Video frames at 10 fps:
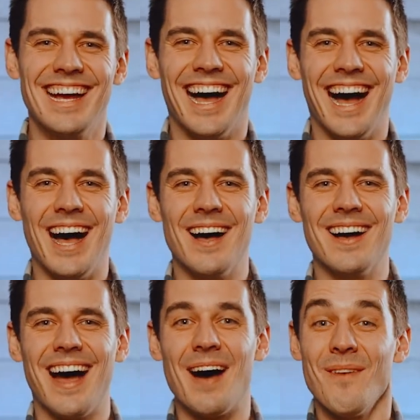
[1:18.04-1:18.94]

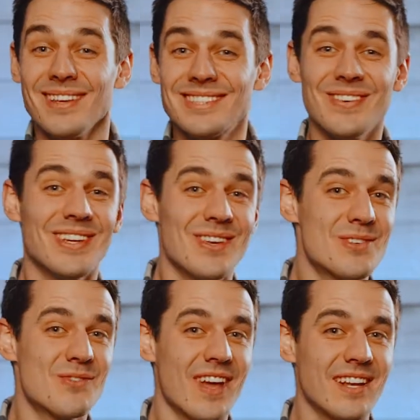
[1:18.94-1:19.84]
I'm also a
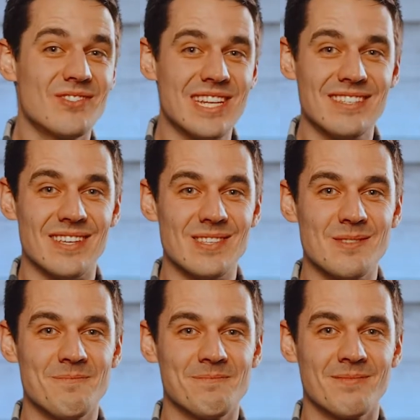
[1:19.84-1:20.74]
huge fan of
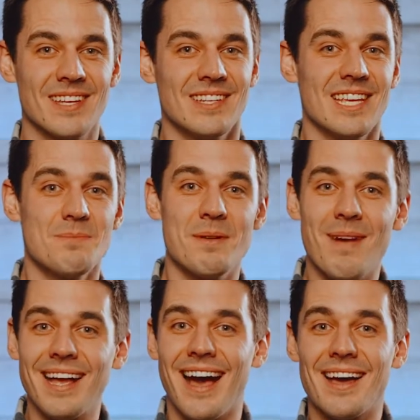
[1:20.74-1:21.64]
Jesus. He's been
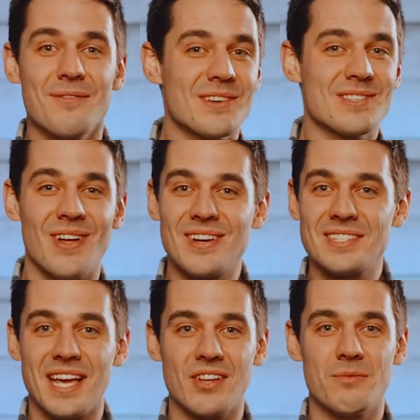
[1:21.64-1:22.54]
my God for as long
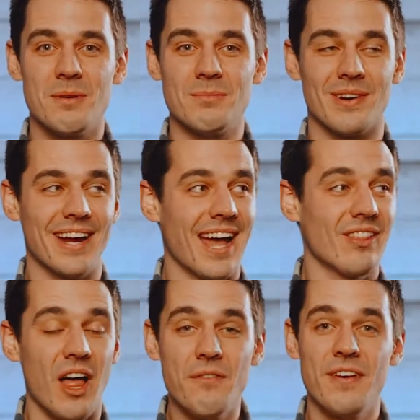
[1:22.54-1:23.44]
as I can remember, and I
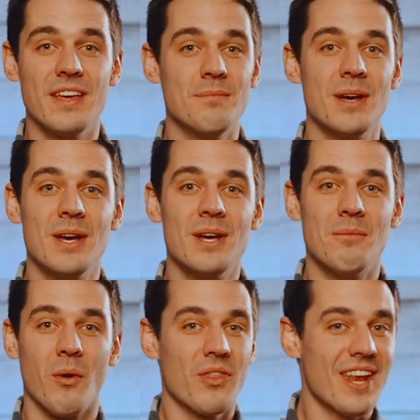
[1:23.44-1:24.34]
love him
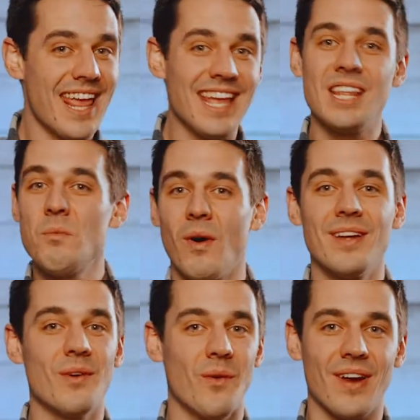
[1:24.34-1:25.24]
more than
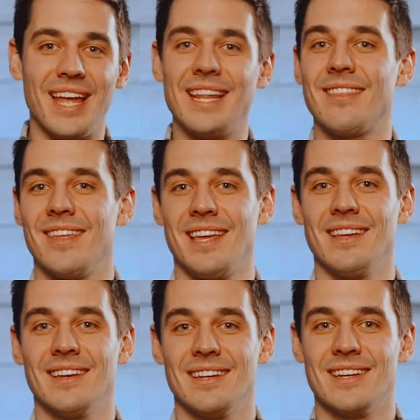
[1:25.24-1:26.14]
anyone or anything.
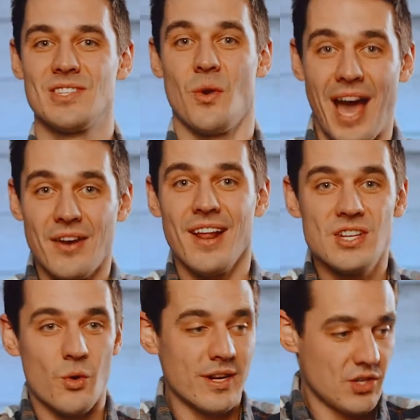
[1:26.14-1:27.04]
So how did I
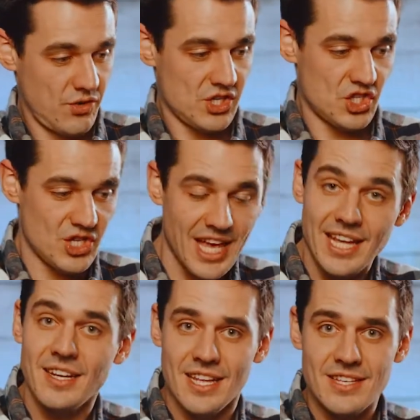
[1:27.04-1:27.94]
join
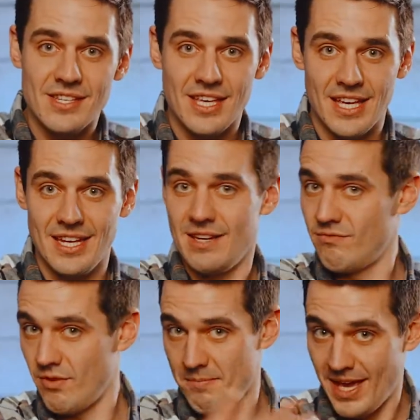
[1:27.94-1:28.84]
Christianity as a kid
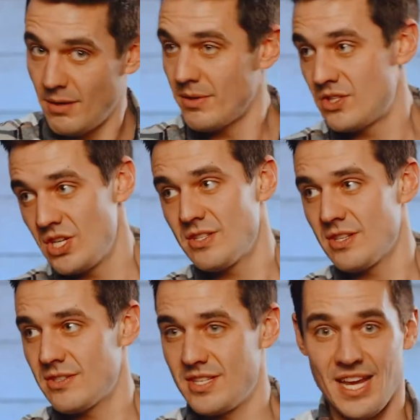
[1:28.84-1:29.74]
and remain with
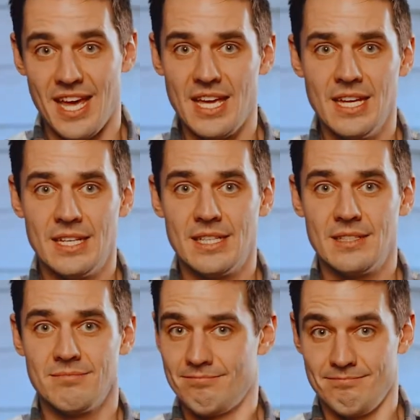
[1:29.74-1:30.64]
Jesus today?
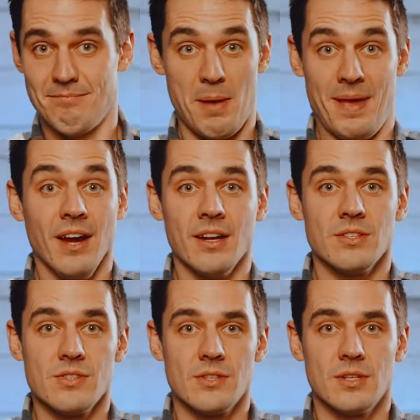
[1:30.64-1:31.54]
My
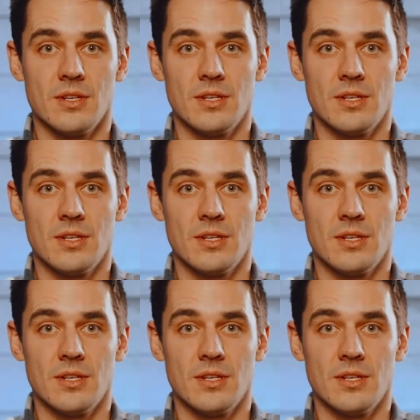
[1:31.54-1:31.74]
parents.